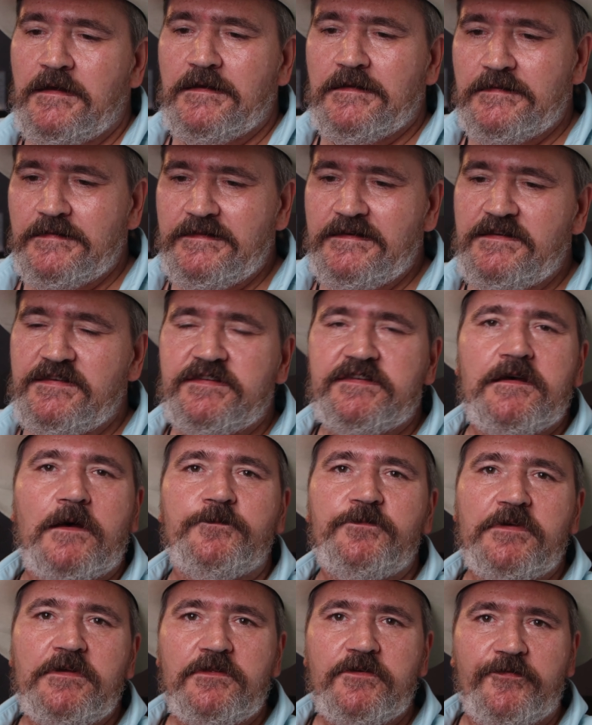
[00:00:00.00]
at least
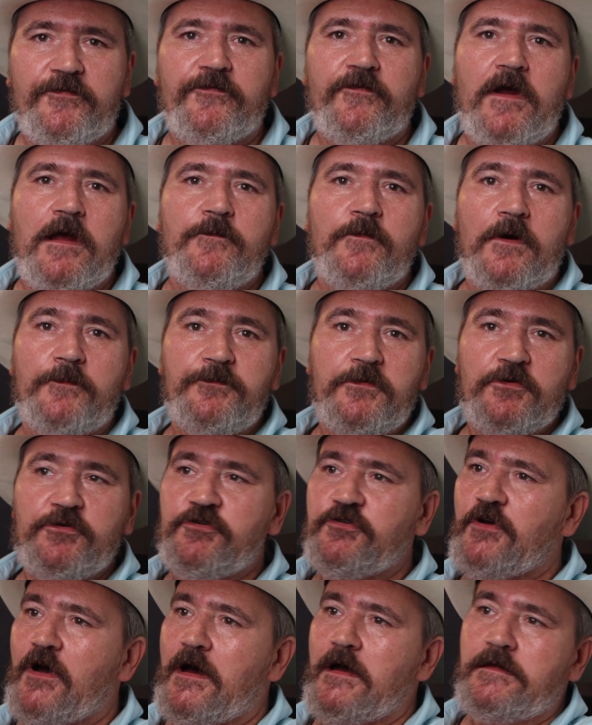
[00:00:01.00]
something to frame up your
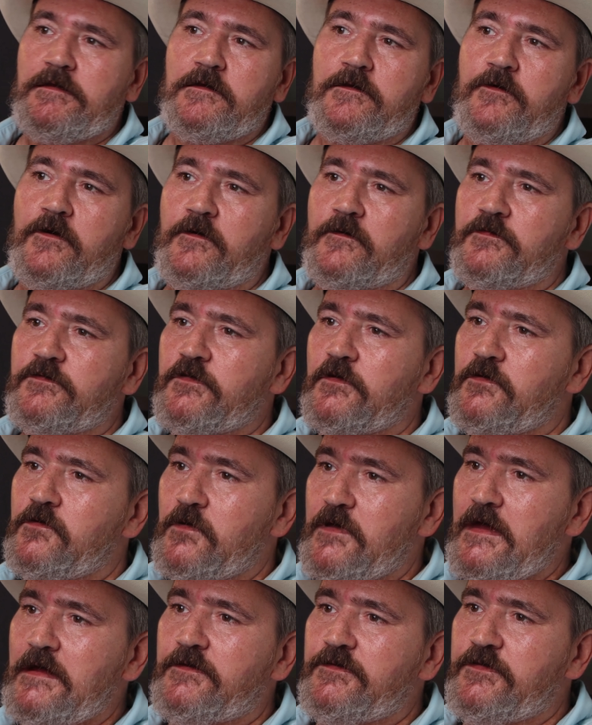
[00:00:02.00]
shot, you know, so
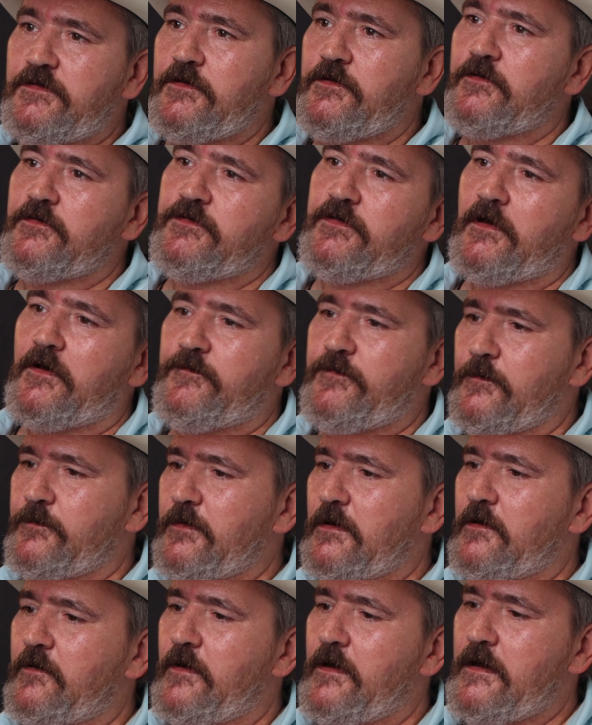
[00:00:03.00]
you can see yourself. I'm
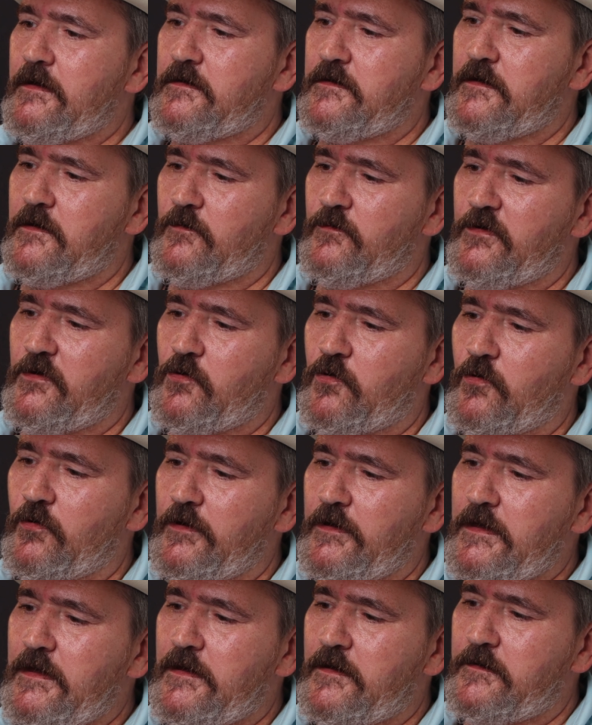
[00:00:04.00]
going to go ahead and hit
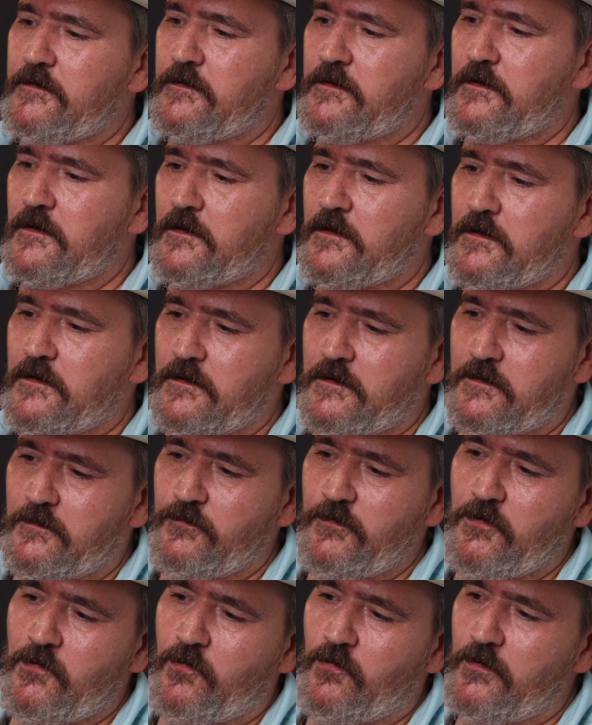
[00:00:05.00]
record again. Uh,
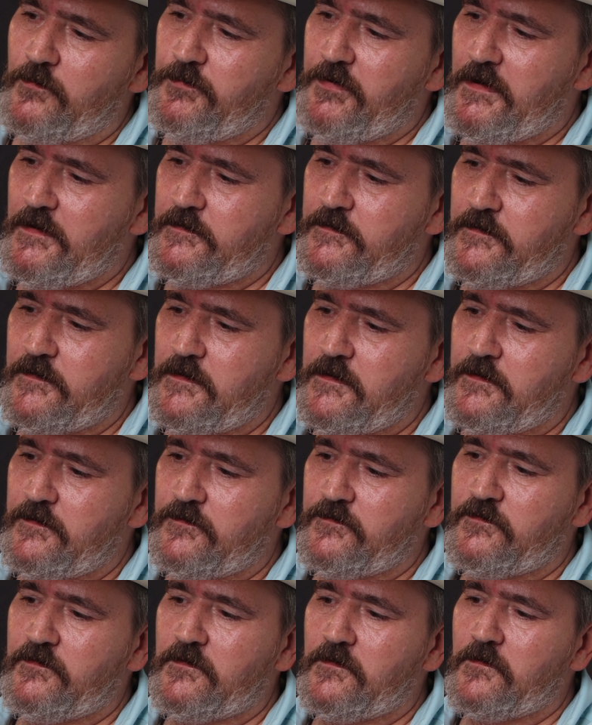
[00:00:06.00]
record button
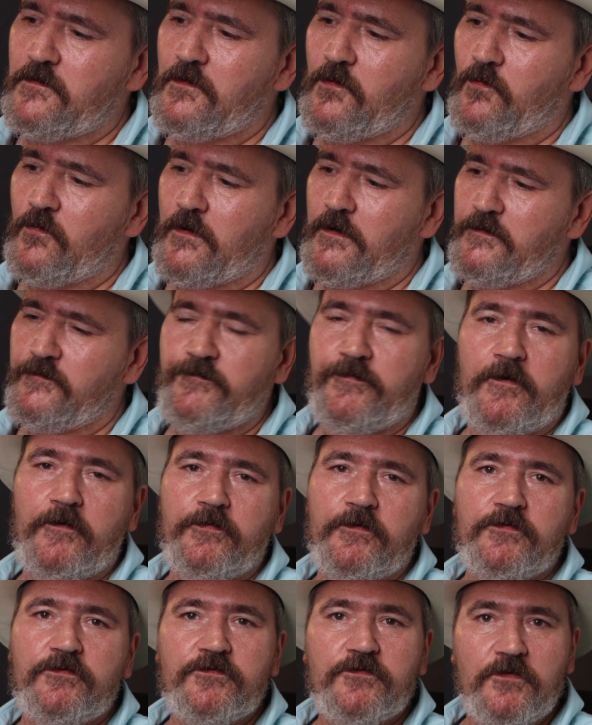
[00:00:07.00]
is the one
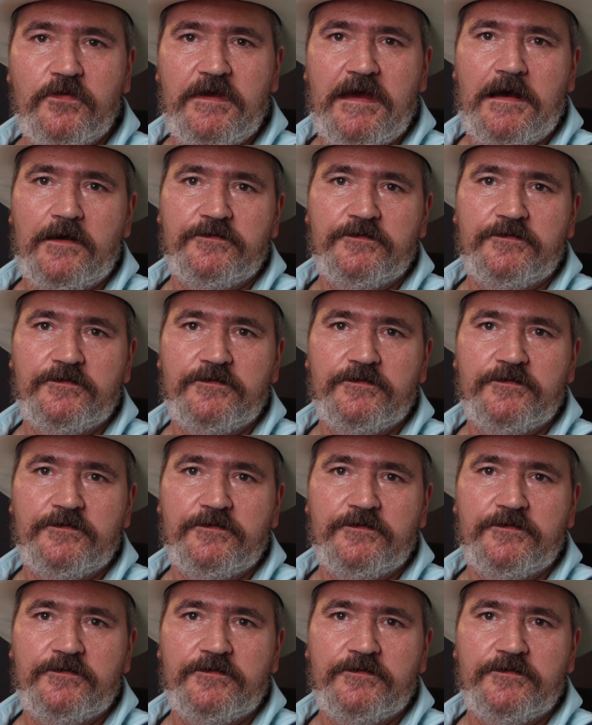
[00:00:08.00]
furthest to the